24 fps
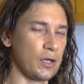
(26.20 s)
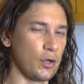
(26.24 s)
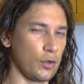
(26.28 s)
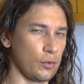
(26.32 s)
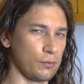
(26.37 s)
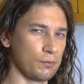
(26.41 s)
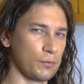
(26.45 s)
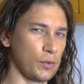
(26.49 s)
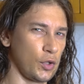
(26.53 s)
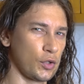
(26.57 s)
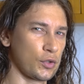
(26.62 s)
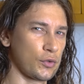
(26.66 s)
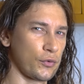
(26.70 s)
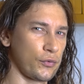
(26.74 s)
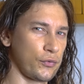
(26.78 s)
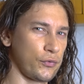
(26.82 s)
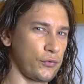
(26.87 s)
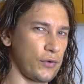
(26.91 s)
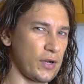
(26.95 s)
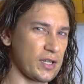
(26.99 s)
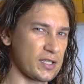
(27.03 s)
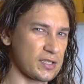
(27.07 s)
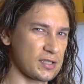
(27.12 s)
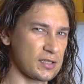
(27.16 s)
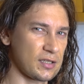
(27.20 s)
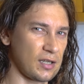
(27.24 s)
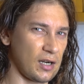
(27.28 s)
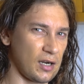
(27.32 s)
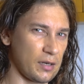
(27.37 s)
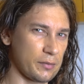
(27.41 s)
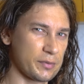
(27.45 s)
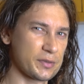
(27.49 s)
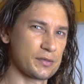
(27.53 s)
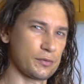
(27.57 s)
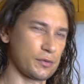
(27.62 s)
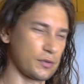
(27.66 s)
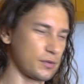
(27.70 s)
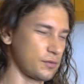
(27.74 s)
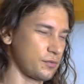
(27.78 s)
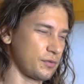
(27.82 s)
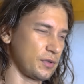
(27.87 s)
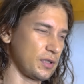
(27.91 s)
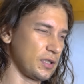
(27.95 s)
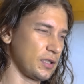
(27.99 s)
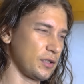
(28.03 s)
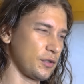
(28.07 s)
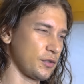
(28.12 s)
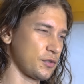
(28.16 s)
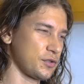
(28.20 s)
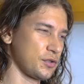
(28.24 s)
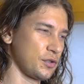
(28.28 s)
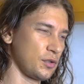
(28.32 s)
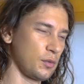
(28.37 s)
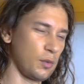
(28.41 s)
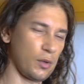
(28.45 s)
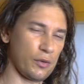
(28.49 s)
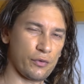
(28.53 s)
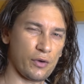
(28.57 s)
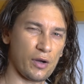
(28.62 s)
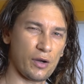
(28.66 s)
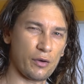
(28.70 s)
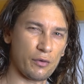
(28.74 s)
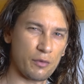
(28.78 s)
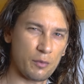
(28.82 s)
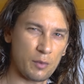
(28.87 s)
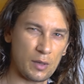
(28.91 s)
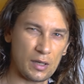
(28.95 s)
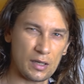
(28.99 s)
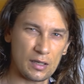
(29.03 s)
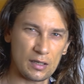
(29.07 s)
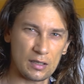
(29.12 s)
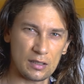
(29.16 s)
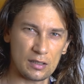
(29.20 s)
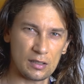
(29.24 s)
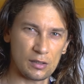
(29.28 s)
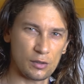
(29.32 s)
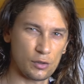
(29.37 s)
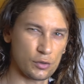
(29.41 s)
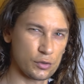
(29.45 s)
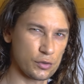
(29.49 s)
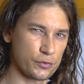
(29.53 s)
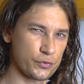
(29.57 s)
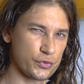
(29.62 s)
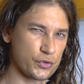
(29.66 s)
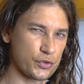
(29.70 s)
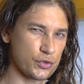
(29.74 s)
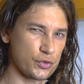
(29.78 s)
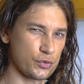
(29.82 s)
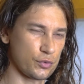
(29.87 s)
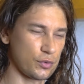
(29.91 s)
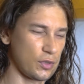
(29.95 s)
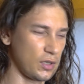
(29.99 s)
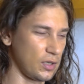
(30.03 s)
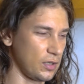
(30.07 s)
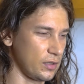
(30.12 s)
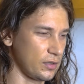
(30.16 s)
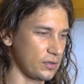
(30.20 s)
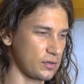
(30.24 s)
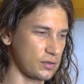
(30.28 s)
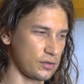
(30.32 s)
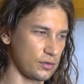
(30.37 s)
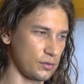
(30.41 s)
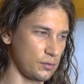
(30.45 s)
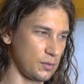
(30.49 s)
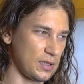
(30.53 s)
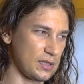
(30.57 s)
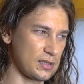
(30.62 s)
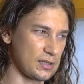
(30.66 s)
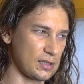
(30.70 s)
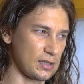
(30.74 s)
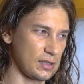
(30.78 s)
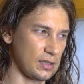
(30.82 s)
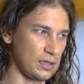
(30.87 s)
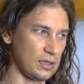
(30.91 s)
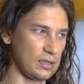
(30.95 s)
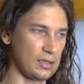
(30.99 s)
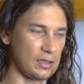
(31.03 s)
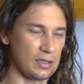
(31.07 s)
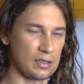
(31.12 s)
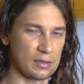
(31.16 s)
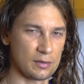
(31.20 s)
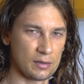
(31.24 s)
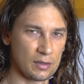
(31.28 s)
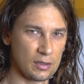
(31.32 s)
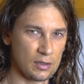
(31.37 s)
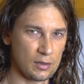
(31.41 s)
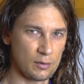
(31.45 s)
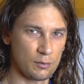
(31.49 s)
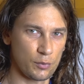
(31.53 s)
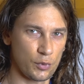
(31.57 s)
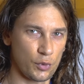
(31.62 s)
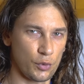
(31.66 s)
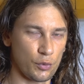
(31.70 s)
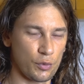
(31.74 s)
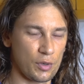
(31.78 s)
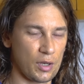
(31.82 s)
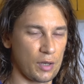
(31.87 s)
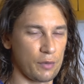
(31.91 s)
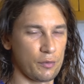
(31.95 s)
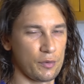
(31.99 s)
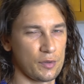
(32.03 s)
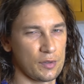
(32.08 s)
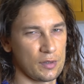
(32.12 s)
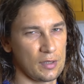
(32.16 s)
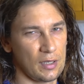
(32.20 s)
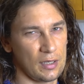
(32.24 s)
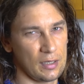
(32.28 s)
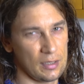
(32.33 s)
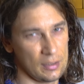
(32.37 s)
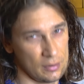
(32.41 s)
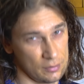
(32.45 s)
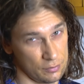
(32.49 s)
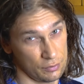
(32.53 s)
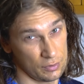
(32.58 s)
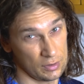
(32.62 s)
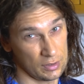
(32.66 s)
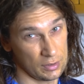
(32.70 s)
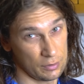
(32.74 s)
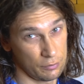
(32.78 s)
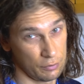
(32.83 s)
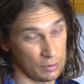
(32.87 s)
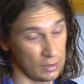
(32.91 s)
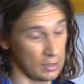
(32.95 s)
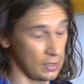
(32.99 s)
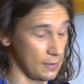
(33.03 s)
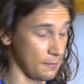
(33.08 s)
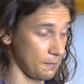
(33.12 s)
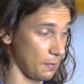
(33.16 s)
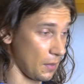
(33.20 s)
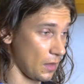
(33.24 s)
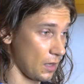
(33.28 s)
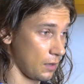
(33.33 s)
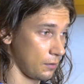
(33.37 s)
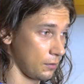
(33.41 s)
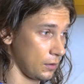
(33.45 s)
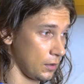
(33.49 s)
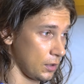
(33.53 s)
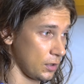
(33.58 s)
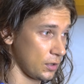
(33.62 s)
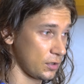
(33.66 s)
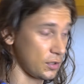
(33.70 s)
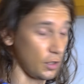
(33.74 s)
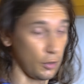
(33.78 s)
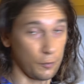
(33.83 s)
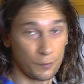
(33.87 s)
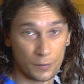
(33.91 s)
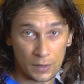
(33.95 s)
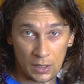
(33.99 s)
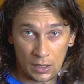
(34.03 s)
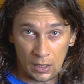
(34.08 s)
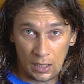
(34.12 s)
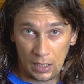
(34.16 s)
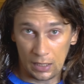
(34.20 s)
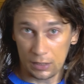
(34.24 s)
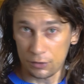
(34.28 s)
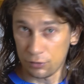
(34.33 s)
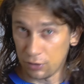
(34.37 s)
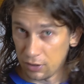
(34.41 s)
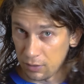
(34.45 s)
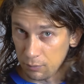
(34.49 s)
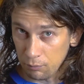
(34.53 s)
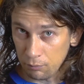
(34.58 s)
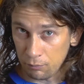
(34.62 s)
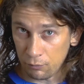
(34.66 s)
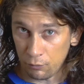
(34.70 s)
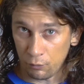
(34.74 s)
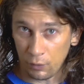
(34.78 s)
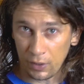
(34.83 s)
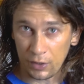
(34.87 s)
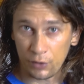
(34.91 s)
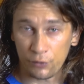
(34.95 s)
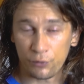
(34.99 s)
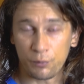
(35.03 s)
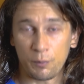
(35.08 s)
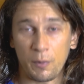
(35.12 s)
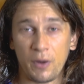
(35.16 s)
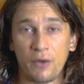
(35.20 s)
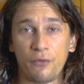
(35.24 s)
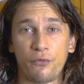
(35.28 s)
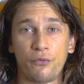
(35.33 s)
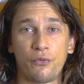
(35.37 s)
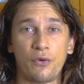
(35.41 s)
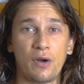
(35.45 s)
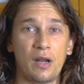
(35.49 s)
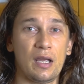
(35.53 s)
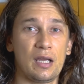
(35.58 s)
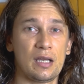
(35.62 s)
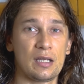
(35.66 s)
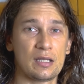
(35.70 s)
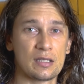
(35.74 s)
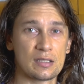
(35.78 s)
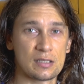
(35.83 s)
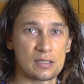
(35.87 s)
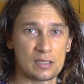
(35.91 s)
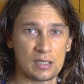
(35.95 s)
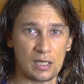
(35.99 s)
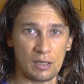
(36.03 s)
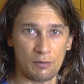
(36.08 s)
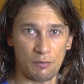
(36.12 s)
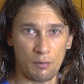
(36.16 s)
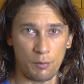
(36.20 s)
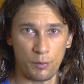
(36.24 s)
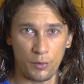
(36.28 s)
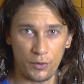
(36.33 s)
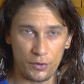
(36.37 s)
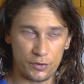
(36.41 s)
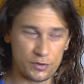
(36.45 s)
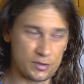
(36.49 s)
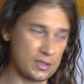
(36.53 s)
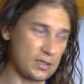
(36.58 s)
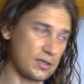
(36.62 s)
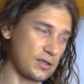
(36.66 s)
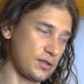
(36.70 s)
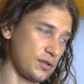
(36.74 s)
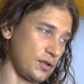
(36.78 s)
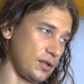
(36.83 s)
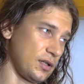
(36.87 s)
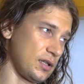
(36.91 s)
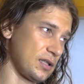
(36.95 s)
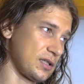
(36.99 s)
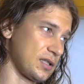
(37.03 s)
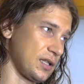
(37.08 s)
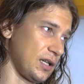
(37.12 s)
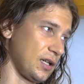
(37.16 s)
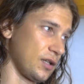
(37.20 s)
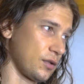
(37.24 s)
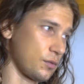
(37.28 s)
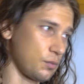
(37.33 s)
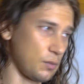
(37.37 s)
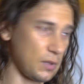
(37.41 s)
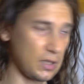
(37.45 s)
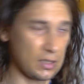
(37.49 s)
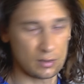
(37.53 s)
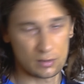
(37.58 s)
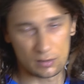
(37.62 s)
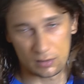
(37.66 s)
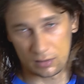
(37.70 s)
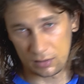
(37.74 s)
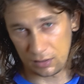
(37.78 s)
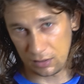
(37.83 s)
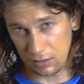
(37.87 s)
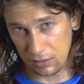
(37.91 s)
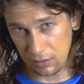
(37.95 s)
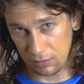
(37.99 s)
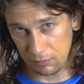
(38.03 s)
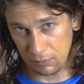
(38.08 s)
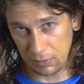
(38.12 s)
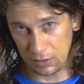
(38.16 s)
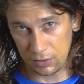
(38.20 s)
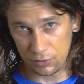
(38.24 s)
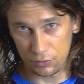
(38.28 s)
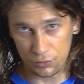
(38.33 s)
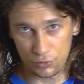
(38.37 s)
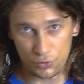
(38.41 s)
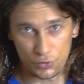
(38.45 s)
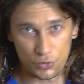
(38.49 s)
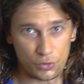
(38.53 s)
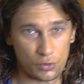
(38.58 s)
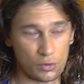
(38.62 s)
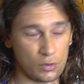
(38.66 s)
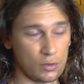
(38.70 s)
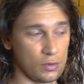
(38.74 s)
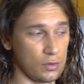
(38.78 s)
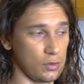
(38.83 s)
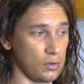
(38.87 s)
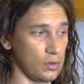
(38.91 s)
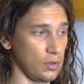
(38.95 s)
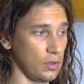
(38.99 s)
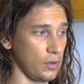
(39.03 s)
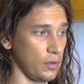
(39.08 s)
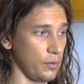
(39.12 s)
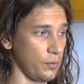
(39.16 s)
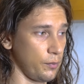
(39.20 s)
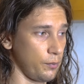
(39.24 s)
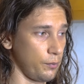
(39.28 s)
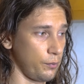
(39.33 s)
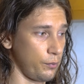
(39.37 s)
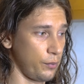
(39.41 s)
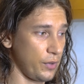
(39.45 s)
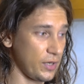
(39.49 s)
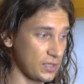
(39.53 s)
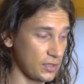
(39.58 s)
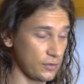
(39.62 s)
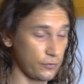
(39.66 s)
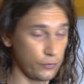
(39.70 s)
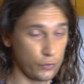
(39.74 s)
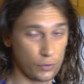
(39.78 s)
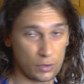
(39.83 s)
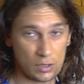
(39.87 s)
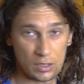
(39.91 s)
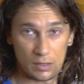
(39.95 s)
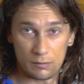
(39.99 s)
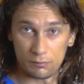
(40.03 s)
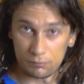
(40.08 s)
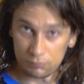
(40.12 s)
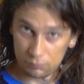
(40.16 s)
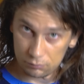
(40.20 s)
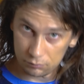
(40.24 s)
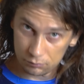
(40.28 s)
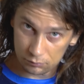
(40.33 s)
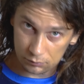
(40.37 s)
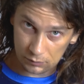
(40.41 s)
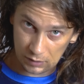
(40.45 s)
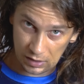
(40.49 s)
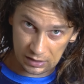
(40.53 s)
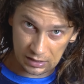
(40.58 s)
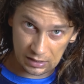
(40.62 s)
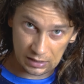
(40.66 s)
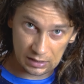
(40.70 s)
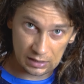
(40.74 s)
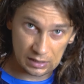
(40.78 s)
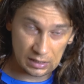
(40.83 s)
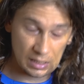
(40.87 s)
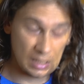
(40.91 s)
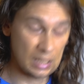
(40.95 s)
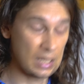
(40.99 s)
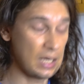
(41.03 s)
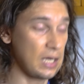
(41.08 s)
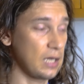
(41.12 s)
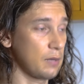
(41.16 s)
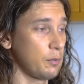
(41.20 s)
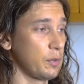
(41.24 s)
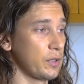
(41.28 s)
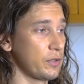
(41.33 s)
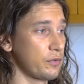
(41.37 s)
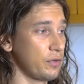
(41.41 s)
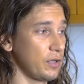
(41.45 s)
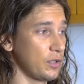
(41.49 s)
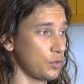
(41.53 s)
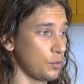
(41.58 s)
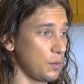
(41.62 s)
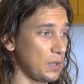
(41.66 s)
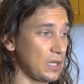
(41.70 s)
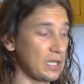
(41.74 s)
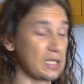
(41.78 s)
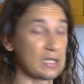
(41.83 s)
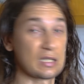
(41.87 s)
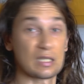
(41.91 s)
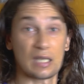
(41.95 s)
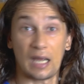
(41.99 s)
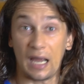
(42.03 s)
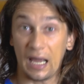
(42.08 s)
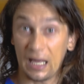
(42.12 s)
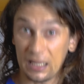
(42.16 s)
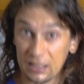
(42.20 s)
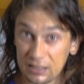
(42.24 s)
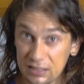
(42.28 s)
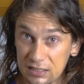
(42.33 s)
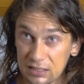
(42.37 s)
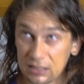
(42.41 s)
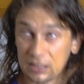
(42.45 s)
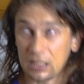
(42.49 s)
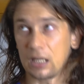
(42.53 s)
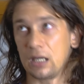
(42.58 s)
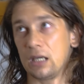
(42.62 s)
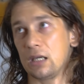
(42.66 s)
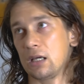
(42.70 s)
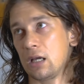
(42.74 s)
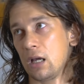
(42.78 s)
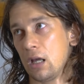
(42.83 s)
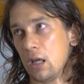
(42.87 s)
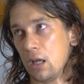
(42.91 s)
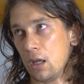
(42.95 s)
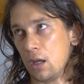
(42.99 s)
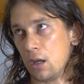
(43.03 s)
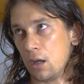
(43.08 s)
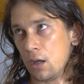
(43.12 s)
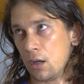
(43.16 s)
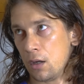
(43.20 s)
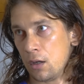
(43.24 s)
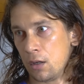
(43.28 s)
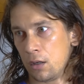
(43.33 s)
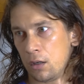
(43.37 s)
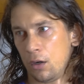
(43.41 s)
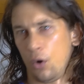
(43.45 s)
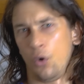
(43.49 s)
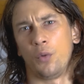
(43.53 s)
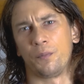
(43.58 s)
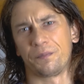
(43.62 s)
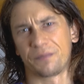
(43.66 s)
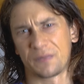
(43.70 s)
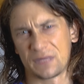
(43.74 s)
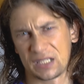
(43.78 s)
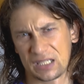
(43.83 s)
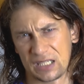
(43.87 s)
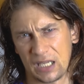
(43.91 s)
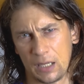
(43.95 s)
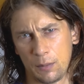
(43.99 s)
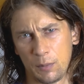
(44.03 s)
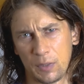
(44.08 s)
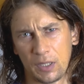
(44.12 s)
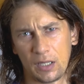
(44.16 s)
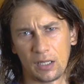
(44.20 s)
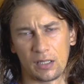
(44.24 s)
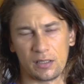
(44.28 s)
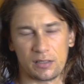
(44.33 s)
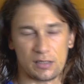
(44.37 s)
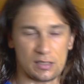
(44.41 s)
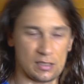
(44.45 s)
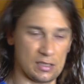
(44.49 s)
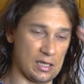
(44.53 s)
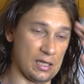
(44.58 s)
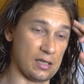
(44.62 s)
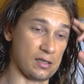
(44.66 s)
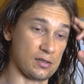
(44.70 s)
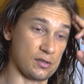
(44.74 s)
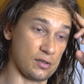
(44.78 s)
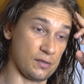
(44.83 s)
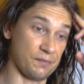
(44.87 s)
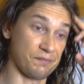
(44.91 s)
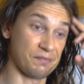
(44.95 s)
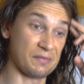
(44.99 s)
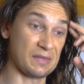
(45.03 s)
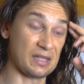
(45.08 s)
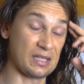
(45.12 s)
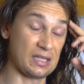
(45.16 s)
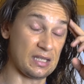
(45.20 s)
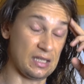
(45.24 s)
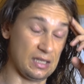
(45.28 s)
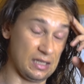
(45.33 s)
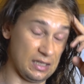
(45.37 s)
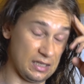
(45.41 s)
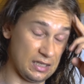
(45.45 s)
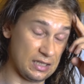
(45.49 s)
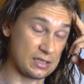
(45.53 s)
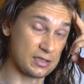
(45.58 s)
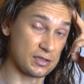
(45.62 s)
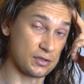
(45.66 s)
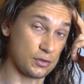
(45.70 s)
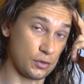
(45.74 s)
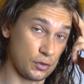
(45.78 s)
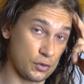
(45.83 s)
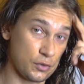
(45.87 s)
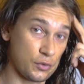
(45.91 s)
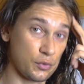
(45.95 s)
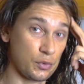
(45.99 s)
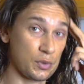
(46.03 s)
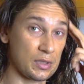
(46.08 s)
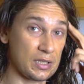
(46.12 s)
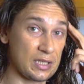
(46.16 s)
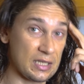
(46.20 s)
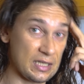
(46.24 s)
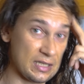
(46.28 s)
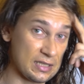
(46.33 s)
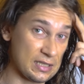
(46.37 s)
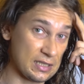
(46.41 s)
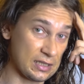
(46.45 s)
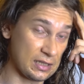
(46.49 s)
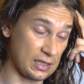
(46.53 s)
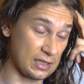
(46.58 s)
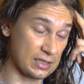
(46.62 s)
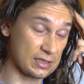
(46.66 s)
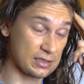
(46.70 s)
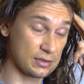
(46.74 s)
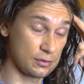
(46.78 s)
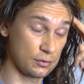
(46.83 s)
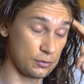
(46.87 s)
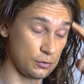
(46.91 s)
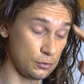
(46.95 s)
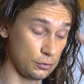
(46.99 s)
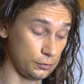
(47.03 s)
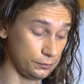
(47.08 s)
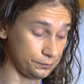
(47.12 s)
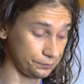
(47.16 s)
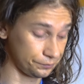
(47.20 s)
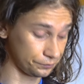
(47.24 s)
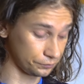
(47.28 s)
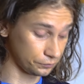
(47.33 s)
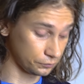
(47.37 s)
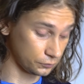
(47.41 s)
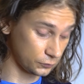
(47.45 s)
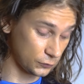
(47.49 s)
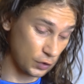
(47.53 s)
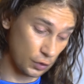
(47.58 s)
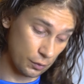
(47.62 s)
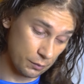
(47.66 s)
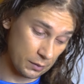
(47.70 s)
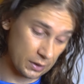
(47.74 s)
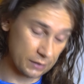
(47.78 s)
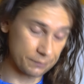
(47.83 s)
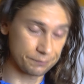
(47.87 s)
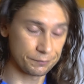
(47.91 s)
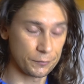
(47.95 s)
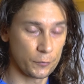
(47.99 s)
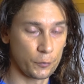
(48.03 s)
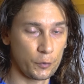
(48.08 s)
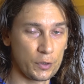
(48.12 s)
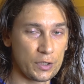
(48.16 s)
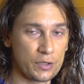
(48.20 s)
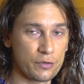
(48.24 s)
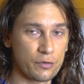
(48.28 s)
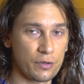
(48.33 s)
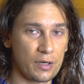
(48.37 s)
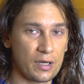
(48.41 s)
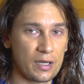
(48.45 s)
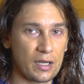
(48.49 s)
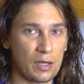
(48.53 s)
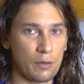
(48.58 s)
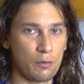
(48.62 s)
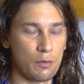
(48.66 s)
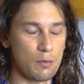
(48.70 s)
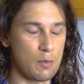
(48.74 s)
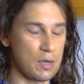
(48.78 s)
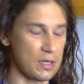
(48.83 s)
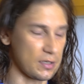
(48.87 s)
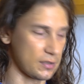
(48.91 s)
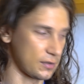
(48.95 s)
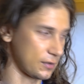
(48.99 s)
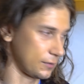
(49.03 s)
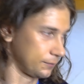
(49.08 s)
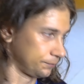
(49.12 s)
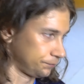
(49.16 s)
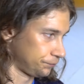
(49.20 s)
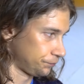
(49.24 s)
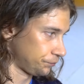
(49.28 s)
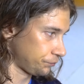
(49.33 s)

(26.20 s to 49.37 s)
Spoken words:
know, a lot of fast carbs, what really not suitable for our body, a lot of sugar, so basically broke our diet really quickly. So, actually one of my friends have a birthday, so I decided to make some unusual present for him, like a cake, but try to make it healthy cake or semi-healthy cake. So it's not really easy task to do, so but we try our best.